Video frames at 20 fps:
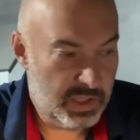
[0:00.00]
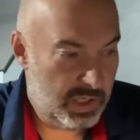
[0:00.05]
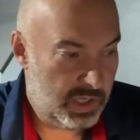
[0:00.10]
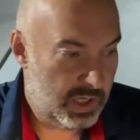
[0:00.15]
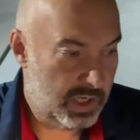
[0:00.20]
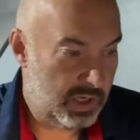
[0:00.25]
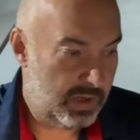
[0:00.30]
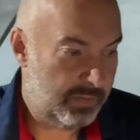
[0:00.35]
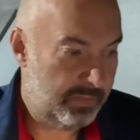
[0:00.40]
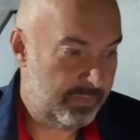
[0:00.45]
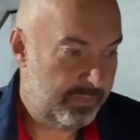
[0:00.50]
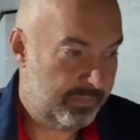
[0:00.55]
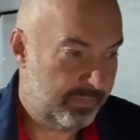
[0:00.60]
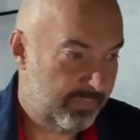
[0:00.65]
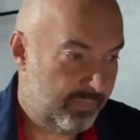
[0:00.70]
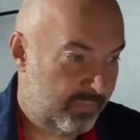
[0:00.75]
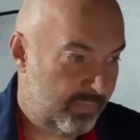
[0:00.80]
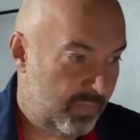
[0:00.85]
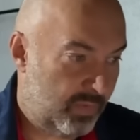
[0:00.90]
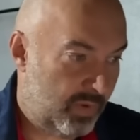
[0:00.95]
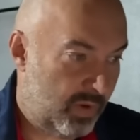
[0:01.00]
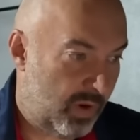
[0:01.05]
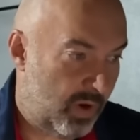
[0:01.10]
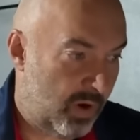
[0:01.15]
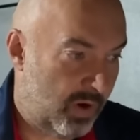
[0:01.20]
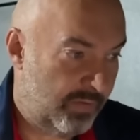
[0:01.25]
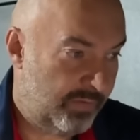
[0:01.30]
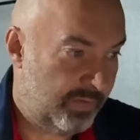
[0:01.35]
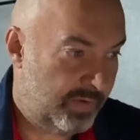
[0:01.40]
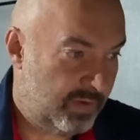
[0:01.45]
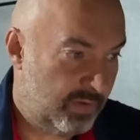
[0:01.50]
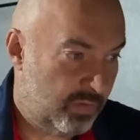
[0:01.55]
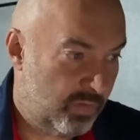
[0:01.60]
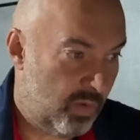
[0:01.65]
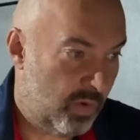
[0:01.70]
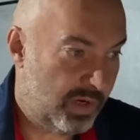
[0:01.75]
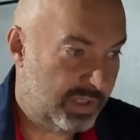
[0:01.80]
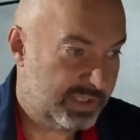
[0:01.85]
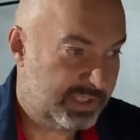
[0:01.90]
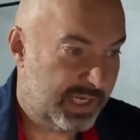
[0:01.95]
I think the
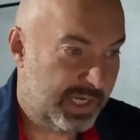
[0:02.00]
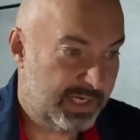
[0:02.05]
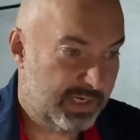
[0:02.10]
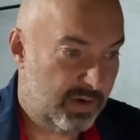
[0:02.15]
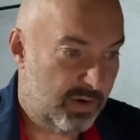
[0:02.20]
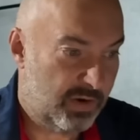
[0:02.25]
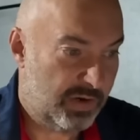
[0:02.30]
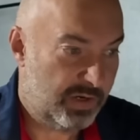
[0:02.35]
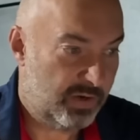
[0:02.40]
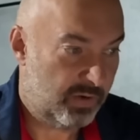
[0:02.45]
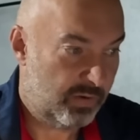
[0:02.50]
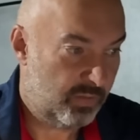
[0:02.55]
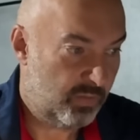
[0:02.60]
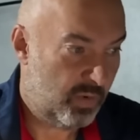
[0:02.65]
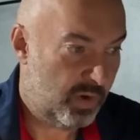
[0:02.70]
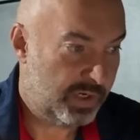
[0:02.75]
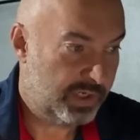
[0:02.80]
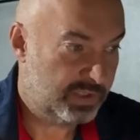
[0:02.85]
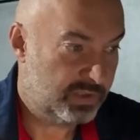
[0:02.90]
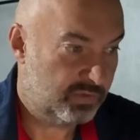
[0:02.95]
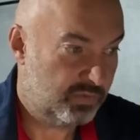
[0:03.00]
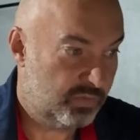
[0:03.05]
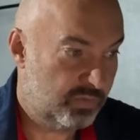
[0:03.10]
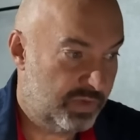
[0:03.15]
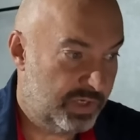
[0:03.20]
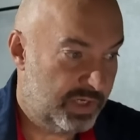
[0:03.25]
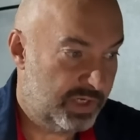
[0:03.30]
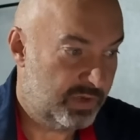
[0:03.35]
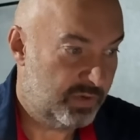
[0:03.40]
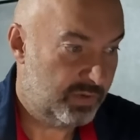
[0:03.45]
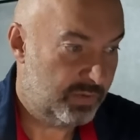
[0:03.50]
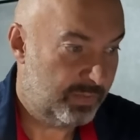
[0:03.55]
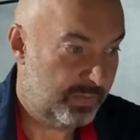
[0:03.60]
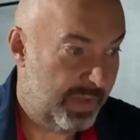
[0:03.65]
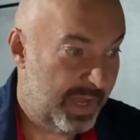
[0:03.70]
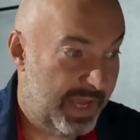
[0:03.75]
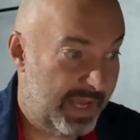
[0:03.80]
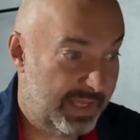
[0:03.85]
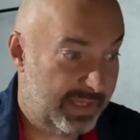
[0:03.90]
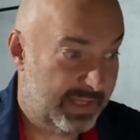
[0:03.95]
YSAC 991 is a really good
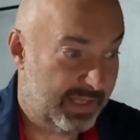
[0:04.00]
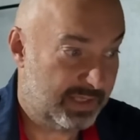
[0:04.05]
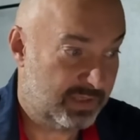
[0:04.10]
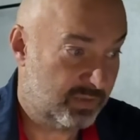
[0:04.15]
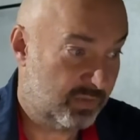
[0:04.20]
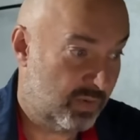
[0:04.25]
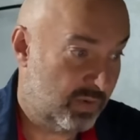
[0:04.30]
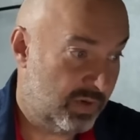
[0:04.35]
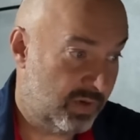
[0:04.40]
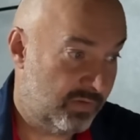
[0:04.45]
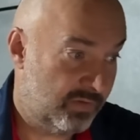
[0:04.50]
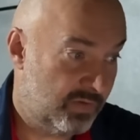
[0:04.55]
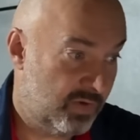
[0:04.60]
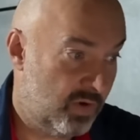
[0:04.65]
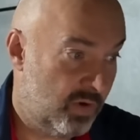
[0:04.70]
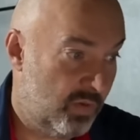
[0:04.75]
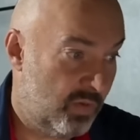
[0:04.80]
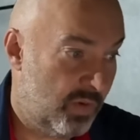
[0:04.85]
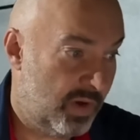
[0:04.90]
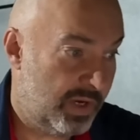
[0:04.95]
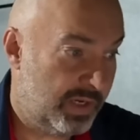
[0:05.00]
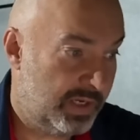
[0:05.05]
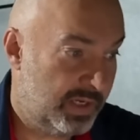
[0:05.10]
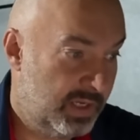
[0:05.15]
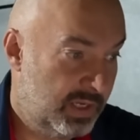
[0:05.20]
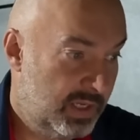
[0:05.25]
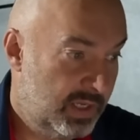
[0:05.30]
bet. That's why I've got one.